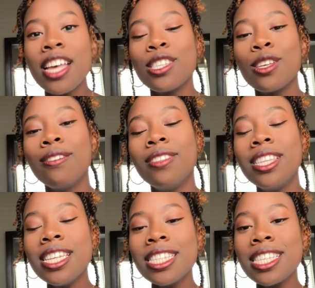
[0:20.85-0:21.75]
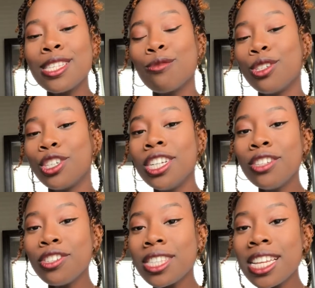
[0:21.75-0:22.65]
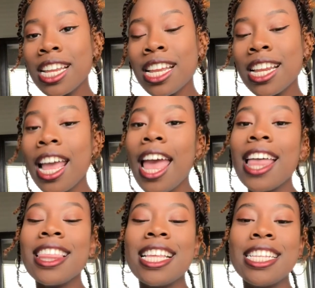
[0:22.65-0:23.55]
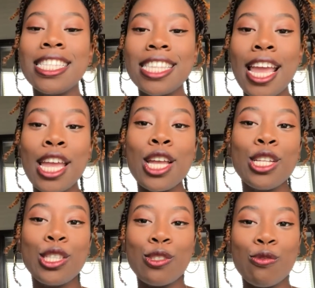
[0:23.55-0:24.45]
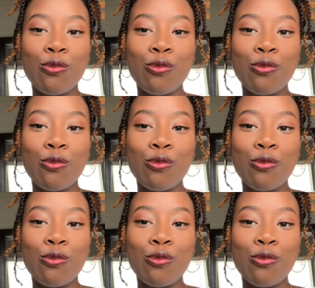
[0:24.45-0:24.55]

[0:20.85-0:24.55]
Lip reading: So if this is what you're interested in, then stay tuned.